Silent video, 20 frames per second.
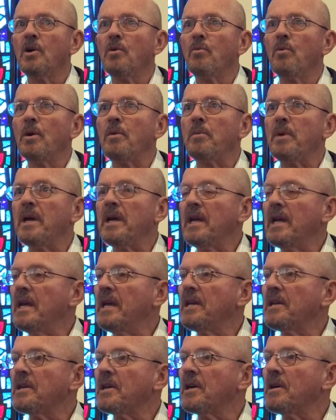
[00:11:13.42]
When we
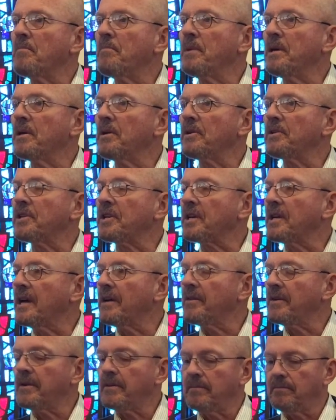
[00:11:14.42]
eat a meal
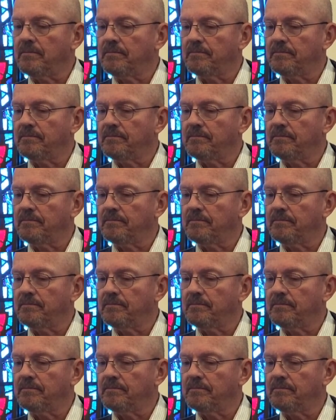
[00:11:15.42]
together,